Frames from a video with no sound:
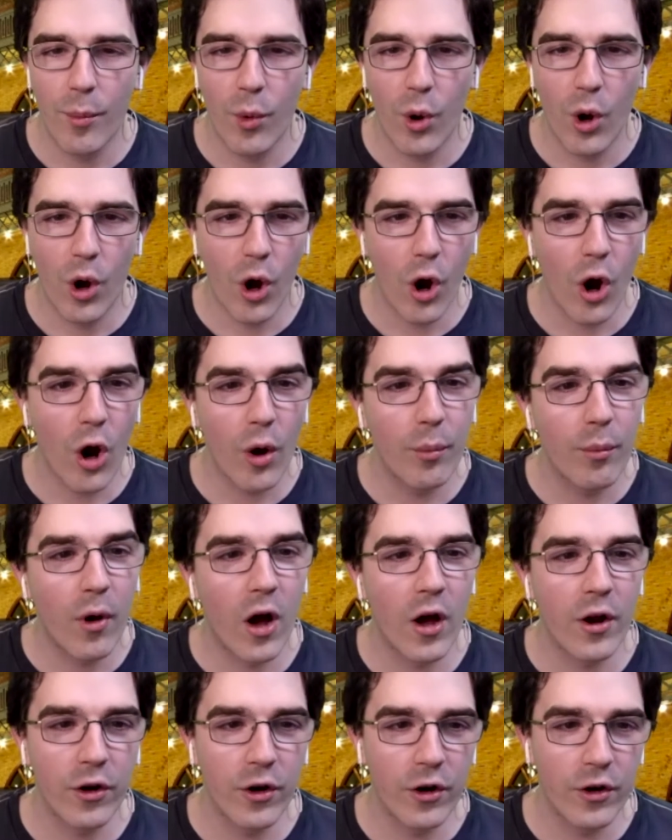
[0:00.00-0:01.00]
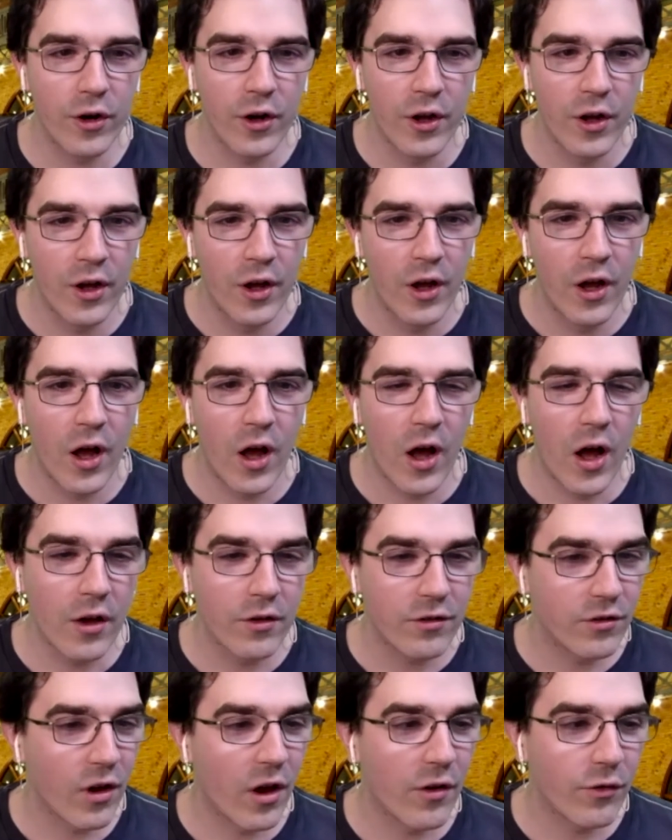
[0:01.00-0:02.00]
are modern uh,
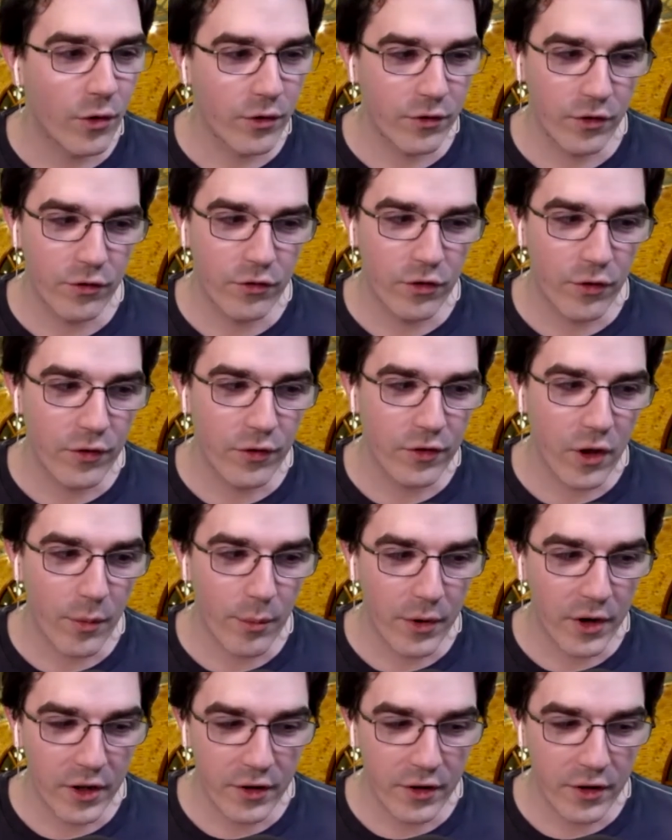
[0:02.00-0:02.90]
software as a service companies.